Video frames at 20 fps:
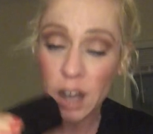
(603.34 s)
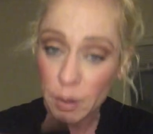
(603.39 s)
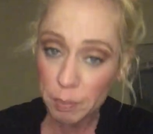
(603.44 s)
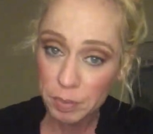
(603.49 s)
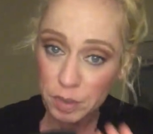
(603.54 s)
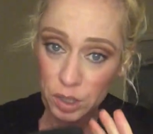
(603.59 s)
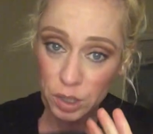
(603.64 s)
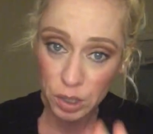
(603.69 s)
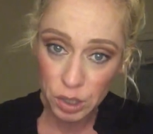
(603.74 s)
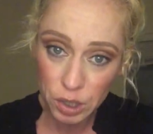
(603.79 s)
up
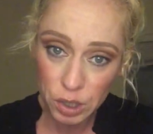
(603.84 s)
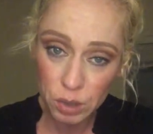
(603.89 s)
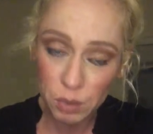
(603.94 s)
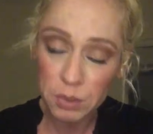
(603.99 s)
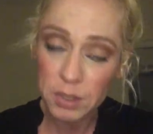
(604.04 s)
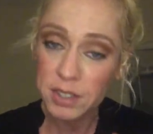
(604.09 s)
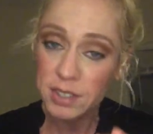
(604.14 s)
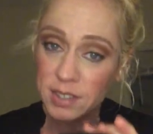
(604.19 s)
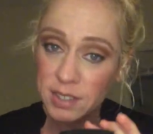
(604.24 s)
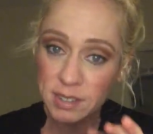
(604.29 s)
to you.
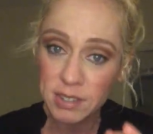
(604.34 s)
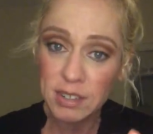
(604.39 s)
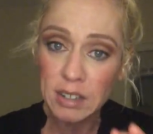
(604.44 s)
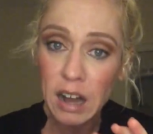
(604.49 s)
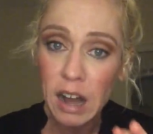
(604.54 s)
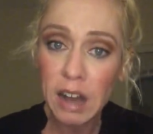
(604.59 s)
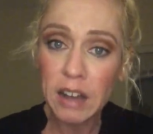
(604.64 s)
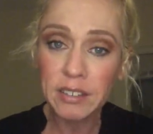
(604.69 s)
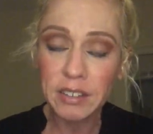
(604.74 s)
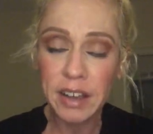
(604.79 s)
This is
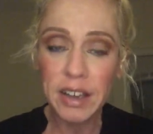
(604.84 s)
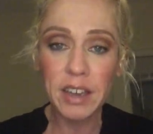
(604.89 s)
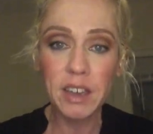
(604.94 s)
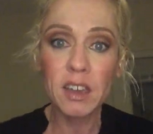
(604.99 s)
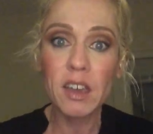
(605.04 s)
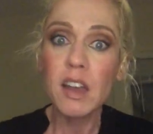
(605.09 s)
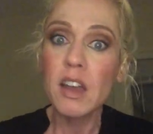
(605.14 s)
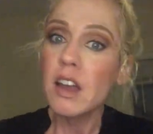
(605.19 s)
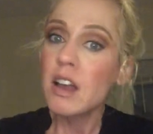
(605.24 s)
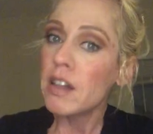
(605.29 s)
not like
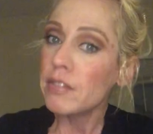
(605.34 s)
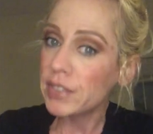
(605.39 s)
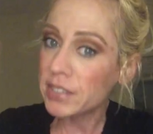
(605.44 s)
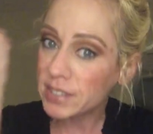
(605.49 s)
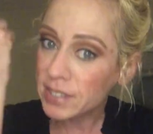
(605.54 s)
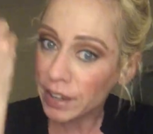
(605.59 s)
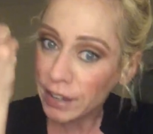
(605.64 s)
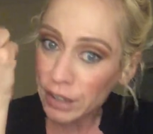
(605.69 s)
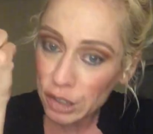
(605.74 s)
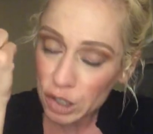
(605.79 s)
the
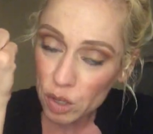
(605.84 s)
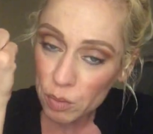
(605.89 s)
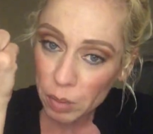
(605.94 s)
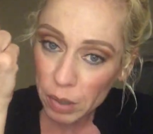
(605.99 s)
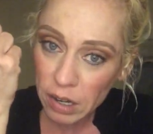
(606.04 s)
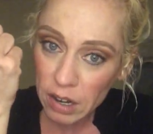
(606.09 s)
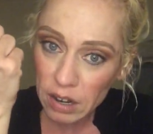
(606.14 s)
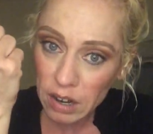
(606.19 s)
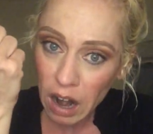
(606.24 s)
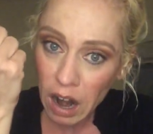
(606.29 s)
second you
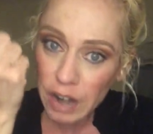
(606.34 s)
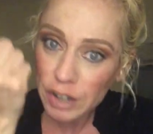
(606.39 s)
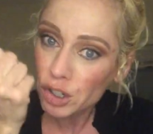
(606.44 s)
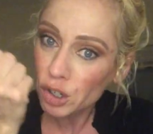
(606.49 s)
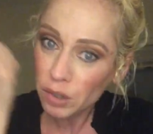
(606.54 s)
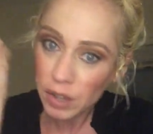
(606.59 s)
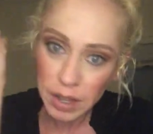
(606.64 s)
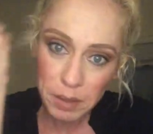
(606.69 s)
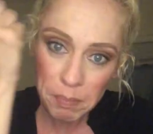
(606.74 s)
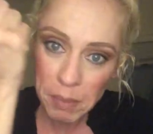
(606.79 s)
put it on,
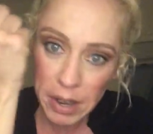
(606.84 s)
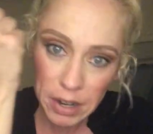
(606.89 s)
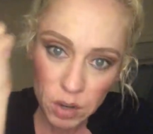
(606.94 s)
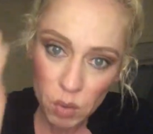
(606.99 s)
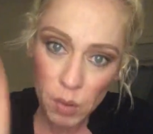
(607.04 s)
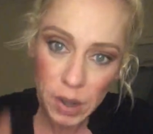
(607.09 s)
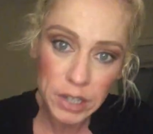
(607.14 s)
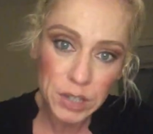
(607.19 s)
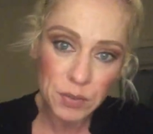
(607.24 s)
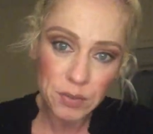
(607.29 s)
you're like
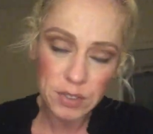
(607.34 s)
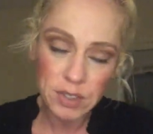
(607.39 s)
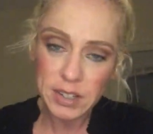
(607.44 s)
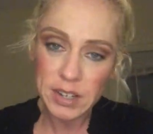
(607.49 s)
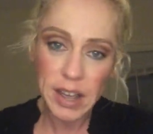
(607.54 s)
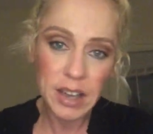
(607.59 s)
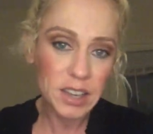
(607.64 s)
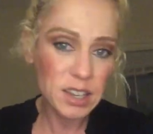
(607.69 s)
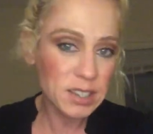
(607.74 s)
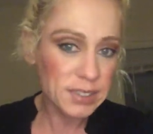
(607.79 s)
Pennywise for the
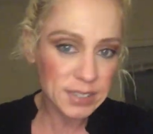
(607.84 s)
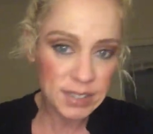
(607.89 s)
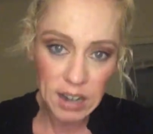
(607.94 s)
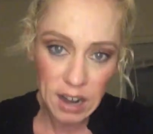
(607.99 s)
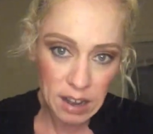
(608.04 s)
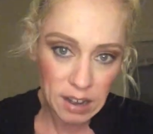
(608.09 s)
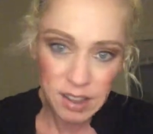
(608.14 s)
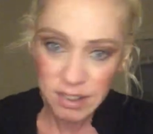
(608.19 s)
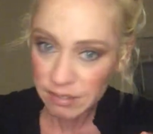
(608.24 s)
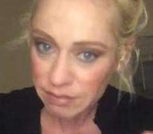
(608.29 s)
day. It's
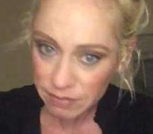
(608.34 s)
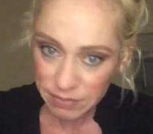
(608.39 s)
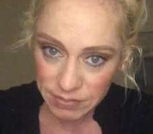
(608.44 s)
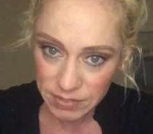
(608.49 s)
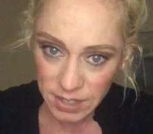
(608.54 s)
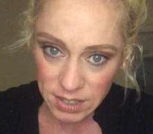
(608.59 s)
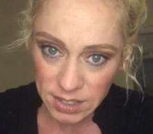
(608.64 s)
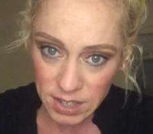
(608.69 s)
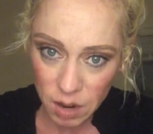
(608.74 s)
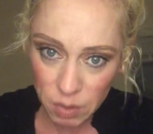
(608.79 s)
not,
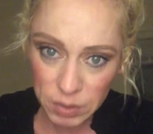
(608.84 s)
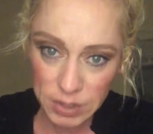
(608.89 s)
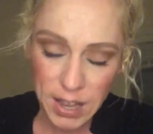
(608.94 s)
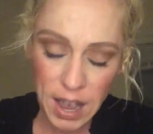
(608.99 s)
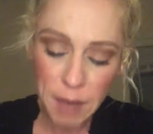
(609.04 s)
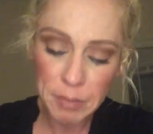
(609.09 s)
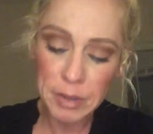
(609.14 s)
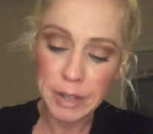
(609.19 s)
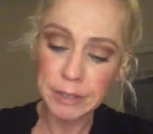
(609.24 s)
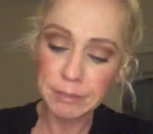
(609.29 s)
that's not what's
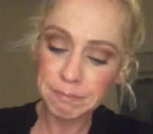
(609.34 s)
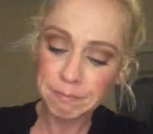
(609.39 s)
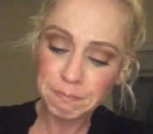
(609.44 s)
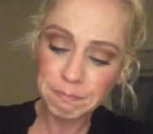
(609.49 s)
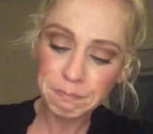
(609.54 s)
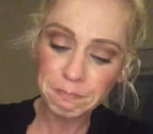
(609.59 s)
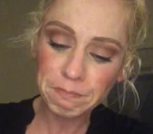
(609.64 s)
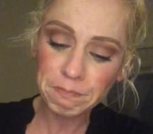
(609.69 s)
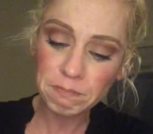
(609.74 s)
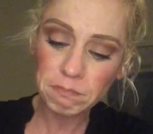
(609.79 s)
happening.
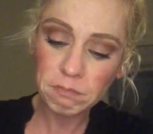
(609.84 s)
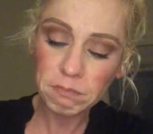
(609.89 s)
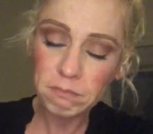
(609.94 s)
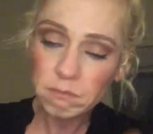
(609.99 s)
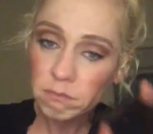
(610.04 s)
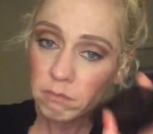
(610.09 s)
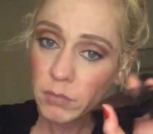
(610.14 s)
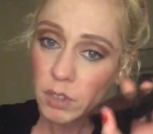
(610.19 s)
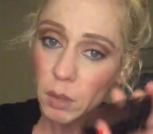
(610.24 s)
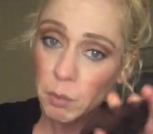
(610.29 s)

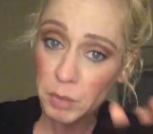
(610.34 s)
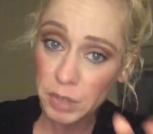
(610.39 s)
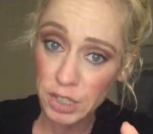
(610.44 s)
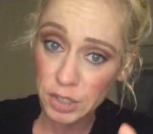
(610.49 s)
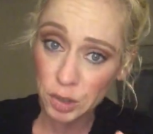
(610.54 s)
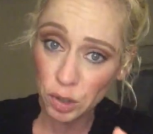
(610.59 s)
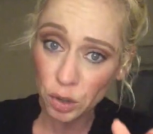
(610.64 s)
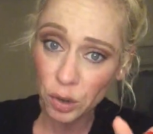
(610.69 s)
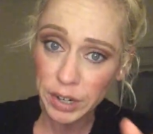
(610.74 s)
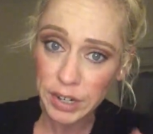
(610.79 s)

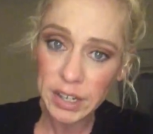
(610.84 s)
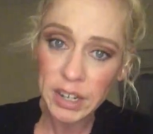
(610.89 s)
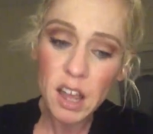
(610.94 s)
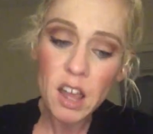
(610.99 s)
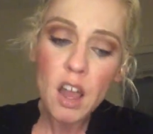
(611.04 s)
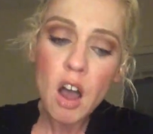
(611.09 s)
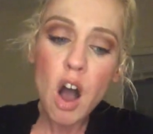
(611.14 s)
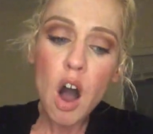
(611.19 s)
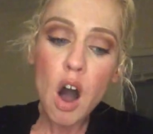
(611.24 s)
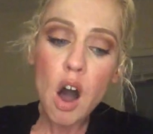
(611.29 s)
These are great.
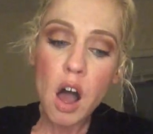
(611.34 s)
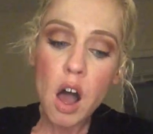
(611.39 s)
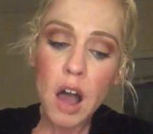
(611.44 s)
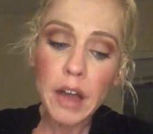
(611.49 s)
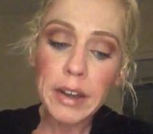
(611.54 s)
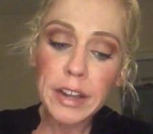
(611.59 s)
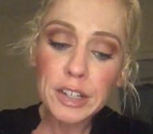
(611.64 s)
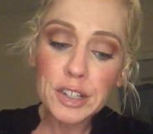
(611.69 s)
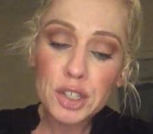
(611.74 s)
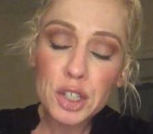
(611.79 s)

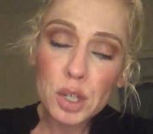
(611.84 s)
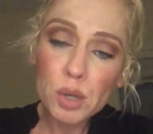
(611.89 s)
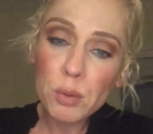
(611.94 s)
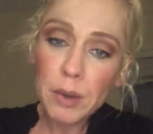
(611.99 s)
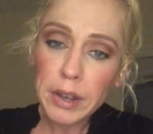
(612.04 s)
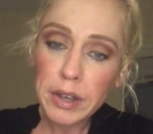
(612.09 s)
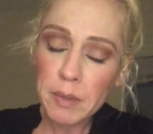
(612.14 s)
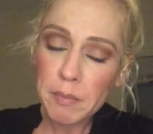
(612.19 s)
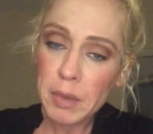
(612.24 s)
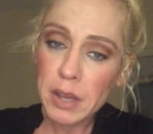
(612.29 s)
And I do
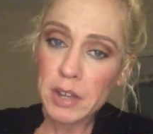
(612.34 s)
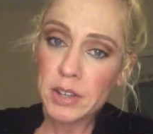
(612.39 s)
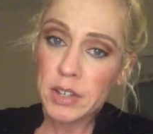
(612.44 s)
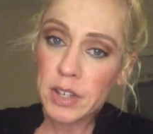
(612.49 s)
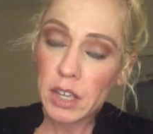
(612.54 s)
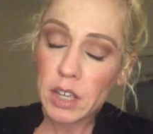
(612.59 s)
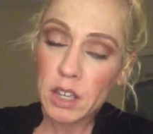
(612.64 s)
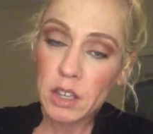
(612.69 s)
recommend